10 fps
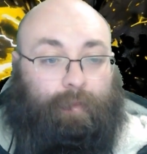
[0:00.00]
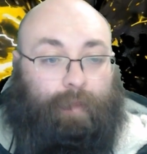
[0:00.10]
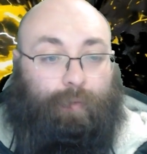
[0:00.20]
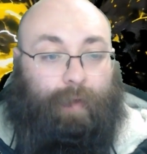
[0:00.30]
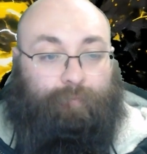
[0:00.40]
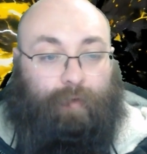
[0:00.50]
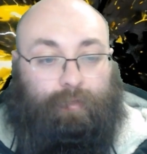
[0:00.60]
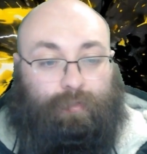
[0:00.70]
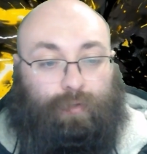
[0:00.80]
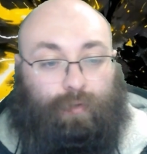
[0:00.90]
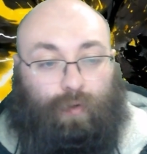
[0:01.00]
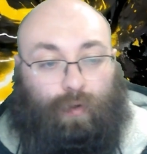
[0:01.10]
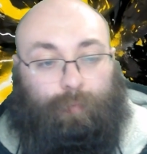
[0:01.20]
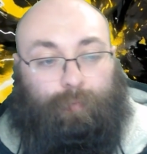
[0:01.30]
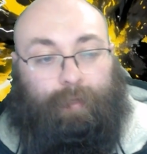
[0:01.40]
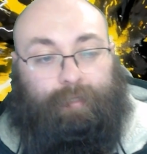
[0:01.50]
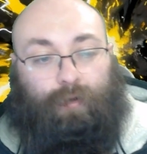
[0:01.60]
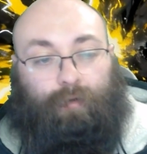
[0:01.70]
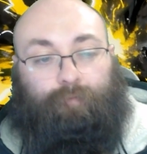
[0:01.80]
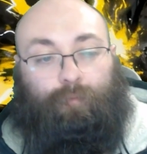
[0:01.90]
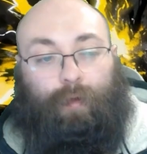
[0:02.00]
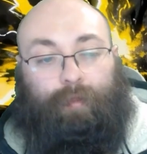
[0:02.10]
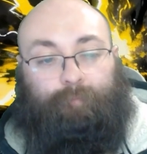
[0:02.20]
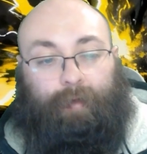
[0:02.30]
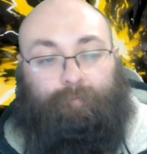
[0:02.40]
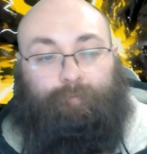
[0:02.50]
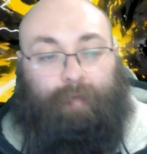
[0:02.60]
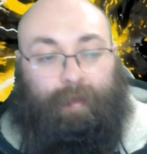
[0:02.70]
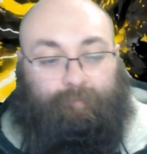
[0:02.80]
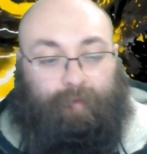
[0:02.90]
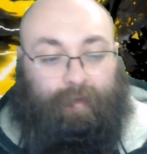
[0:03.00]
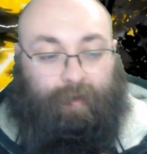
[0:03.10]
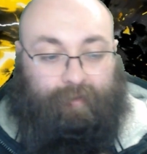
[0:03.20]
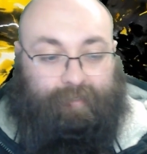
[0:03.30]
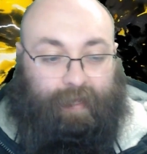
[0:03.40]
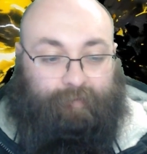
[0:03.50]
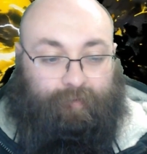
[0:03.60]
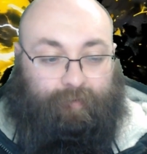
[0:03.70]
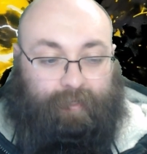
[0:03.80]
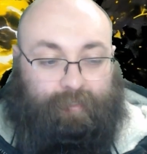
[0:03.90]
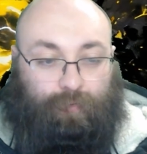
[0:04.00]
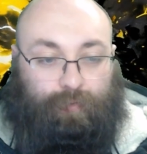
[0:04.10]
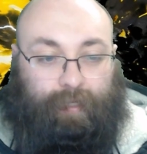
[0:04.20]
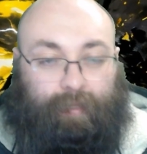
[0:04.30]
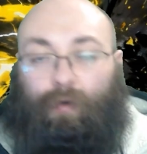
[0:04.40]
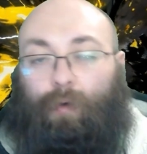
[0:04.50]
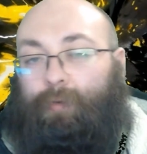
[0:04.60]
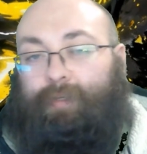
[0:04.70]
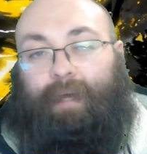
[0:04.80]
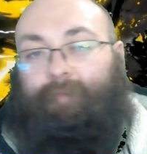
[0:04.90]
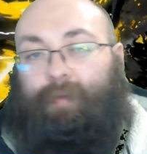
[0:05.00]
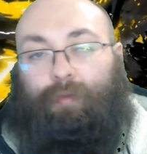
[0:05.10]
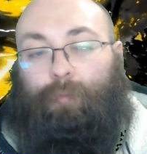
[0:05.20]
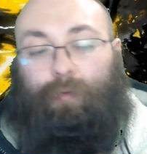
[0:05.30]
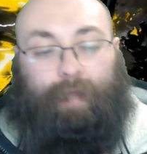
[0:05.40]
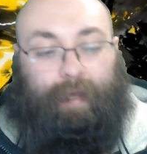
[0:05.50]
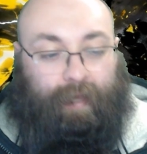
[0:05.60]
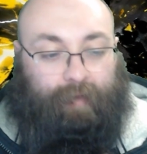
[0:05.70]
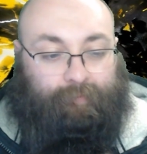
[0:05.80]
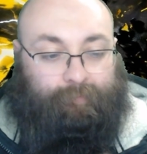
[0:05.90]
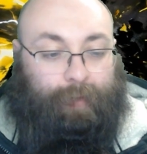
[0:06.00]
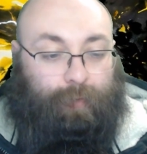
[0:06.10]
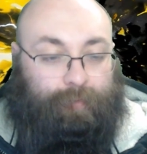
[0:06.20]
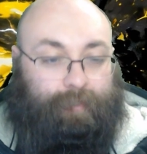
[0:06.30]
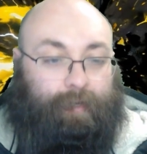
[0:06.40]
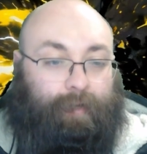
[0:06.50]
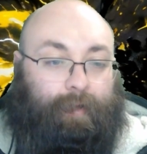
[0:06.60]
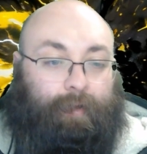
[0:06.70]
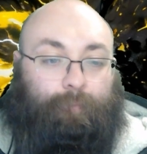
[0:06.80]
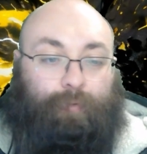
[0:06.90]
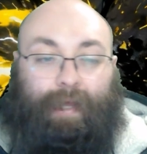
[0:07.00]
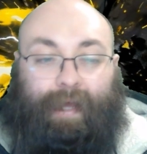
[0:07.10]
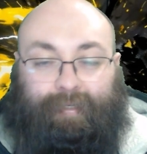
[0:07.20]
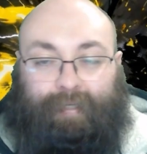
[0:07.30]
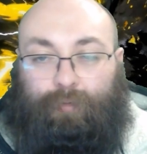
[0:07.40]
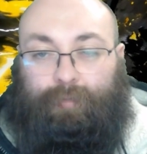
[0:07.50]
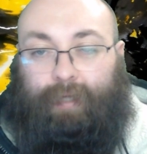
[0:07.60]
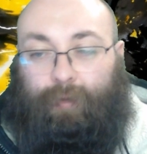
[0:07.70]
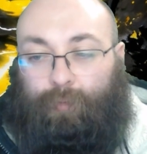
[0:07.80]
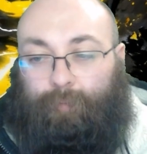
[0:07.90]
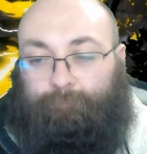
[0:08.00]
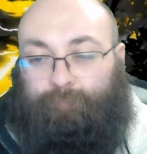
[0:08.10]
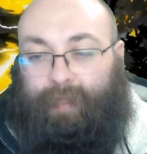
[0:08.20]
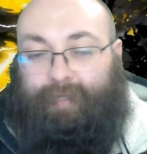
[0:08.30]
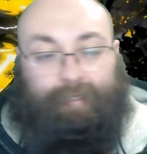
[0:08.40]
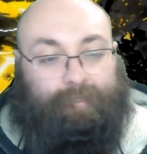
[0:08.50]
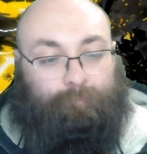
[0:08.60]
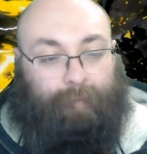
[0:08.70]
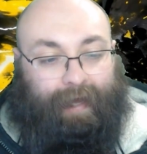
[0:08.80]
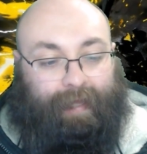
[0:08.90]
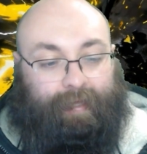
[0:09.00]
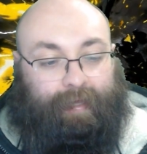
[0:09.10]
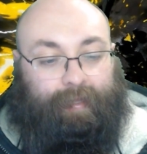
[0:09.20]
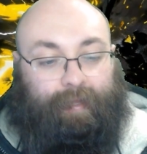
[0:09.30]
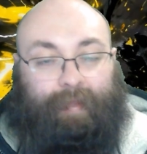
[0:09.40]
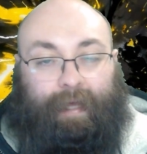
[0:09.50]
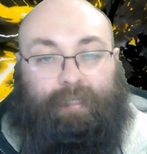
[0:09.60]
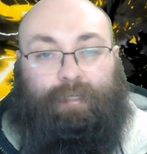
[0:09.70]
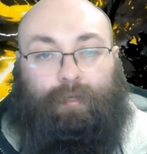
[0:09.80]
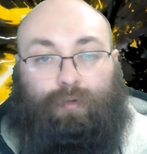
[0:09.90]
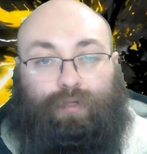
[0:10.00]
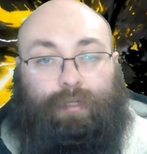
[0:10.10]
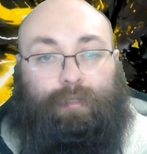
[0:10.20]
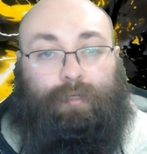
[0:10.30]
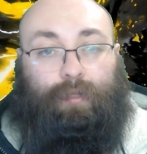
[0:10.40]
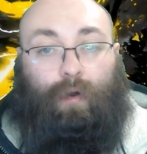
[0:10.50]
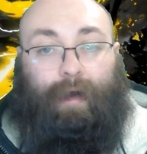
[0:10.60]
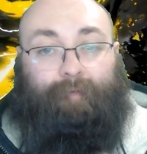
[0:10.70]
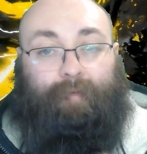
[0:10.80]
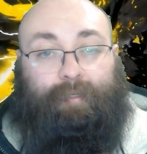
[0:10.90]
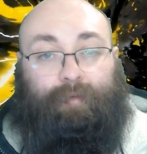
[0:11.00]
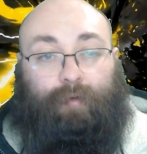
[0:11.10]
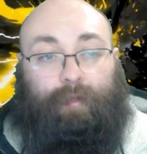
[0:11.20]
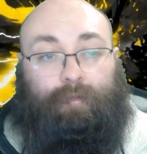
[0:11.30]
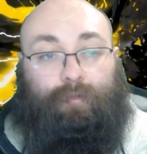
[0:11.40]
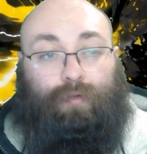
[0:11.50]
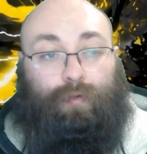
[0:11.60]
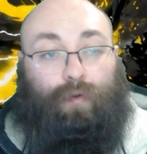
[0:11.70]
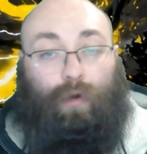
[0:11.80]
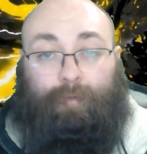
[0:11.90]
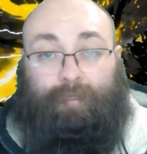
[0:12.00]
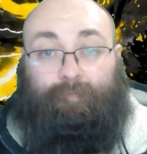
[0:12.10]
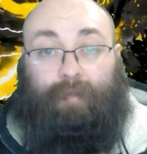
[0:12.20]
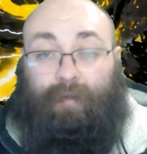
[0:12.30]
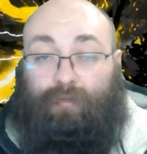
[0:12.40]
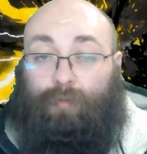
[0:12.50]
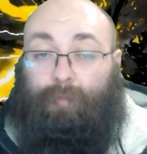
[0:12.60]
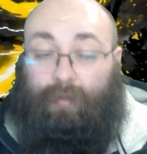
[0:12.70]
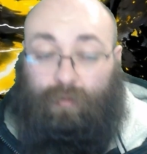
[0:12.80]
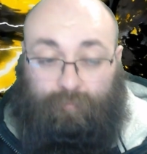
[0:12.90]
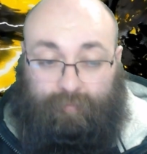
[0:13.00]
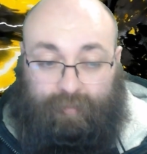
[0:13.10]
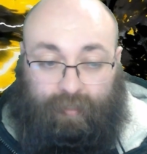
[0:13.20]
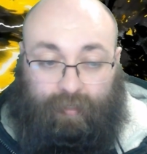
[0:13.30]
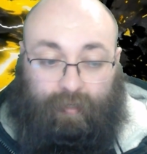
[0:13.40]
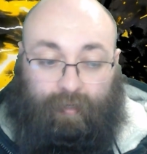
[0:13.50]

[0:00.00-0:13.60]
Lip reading: Now I run 2 copies of one of my favourite cards ever. This goes in almost every Nomu deck I've ever built. Prehensile Tail. This is my kind of nice solution to not having to run 2 copies of Dark Tournament Looms.